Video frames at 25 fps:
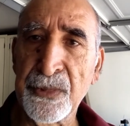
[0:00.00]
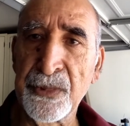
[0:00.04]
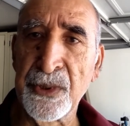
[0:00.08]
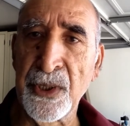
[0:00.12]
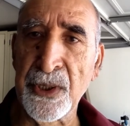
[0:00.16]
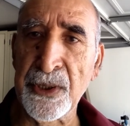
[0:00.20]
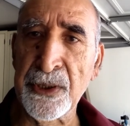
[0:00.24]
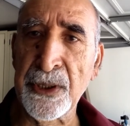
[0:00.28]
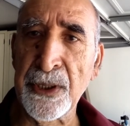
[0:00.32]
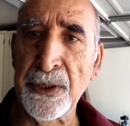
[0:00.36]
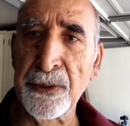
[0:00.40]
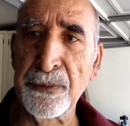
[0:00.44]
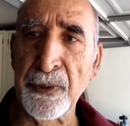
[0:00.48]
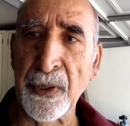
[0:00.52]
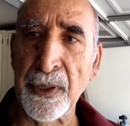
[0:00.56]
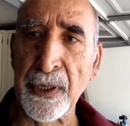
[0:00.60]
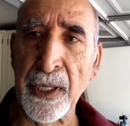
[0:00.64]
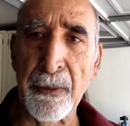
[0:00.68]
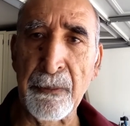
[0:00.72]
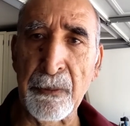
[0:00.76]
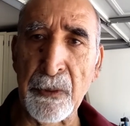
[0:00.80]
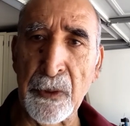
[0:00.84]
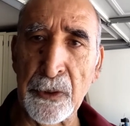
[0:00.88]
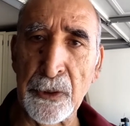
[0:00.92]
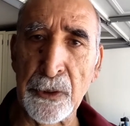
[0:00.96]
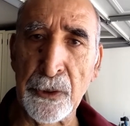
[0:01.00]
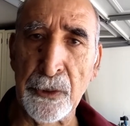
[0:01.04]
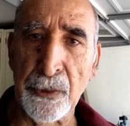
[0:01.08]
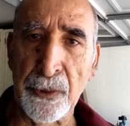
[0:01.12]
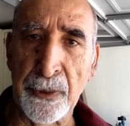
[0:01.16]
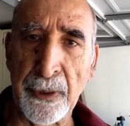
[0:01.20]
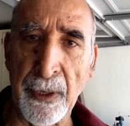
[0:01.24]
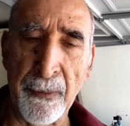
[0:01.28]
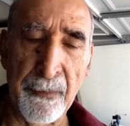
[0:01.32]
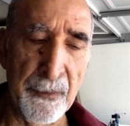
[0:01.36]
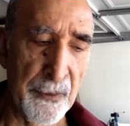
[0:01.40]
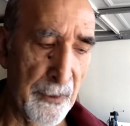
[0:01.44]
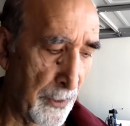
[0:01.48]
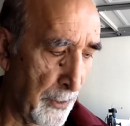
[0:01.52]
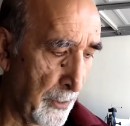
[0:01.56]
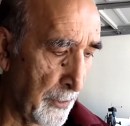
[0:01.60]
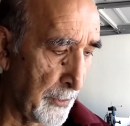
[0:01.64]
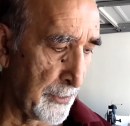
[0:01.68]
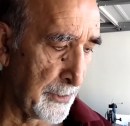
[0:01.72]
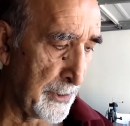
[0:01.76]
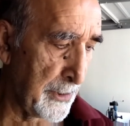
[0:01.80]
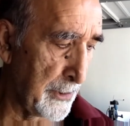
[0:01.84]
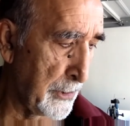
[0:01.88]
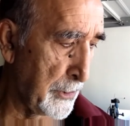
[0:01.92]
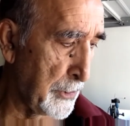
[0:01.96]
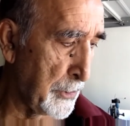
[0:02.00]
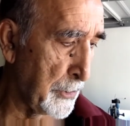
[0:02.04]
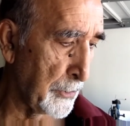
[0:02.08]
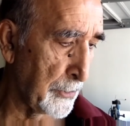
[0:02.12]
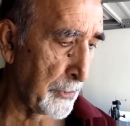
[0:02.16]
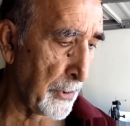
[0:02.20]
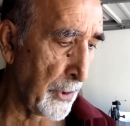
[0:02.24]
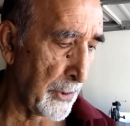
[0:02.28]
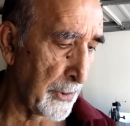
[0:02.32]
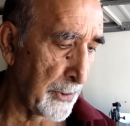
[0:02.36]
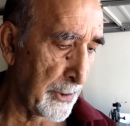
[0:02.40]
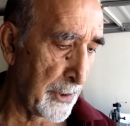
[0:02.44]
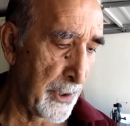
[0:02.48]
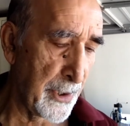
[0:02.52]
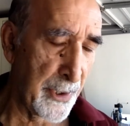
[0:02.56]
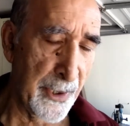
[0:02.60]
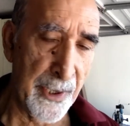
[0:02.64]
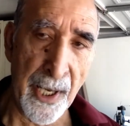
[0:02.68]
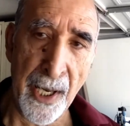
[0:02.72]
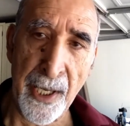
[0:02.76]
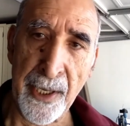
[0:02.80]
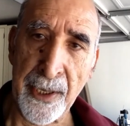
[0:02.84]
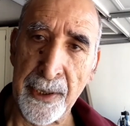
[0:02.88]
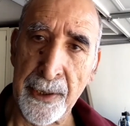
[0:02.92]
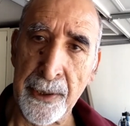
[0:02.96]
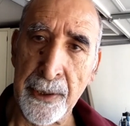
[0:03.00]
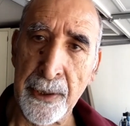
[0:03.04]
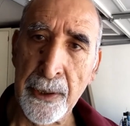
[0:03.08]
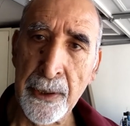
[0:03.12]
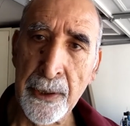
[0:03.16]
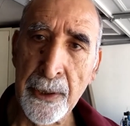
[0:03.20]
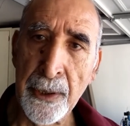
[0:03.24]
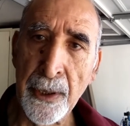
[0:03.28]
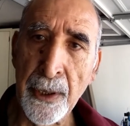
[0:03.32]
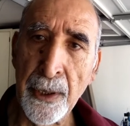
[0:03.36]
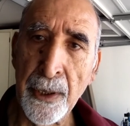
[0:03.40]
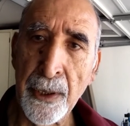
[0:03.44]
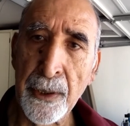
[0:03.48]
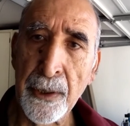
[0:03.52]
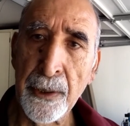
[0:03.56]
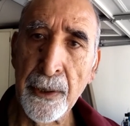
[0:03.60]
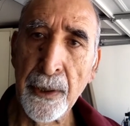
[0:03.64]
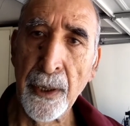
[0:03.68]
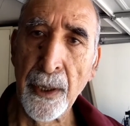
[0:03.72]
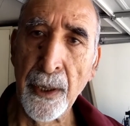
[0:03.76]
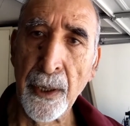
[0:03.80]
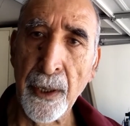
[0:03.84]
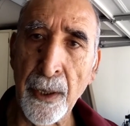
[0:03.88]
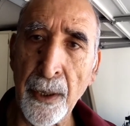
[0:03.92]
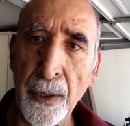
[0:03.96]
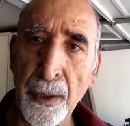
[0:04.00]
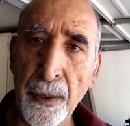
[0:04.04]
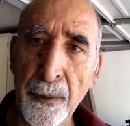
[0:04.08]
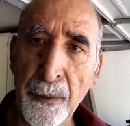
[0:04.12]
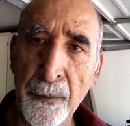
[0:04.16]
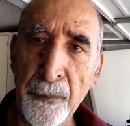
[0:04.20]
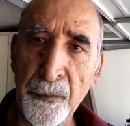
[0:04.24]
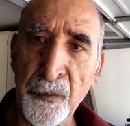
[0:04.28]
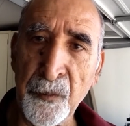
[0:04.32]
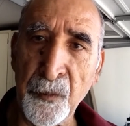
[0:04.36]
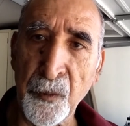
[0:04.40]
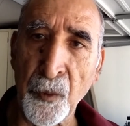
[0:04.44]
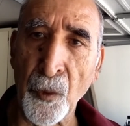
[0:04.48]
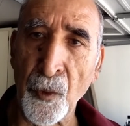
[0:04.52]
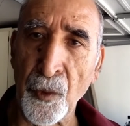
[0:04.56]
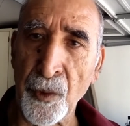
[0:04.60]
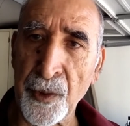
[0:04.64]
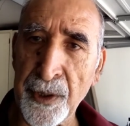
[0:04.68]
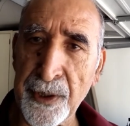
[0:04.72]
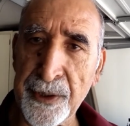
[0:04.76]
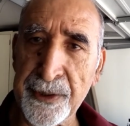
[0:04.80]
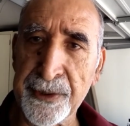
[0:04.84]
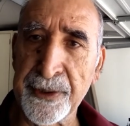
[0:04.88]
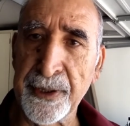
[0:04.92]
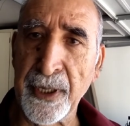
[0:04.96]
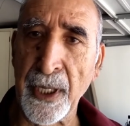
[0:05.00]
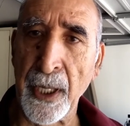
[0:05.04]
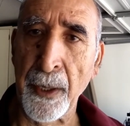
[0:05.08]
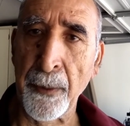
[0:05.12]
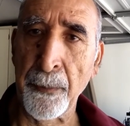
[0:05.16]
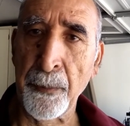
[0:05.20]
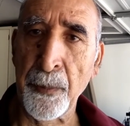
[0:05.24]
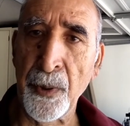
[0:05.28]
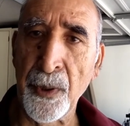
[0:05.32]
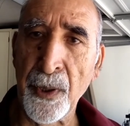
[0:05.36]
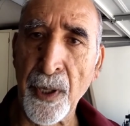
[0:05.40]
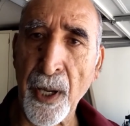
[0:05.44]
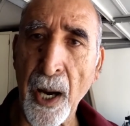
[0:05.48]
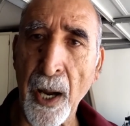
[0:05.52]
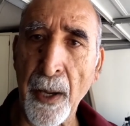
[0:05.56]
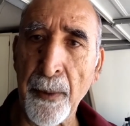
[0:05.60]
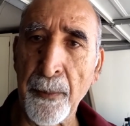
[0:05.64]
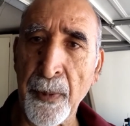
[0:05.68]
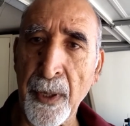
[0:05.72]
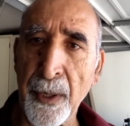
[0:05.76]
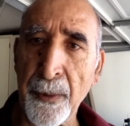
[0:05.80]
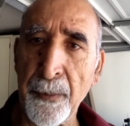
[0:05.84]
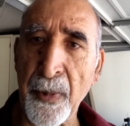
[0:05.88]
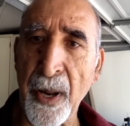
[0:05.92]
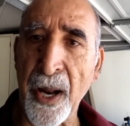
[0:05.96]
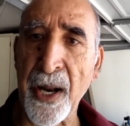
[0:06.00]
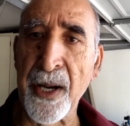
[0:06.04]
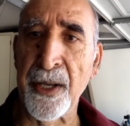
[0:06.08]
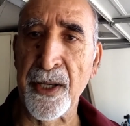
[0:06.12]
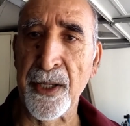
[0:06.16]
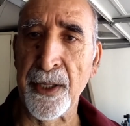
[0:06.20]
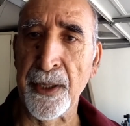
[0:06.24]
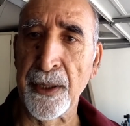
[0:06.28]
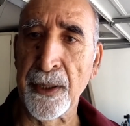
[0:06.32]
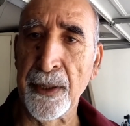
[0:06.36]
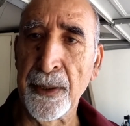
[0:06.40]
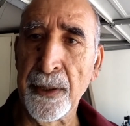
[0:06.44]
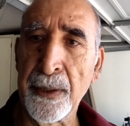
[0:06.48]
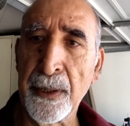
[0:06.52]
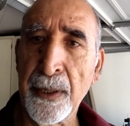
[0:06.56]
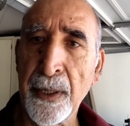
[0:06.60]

this is what I wanted to cover on this 2009 Ford Escape hybrid battery.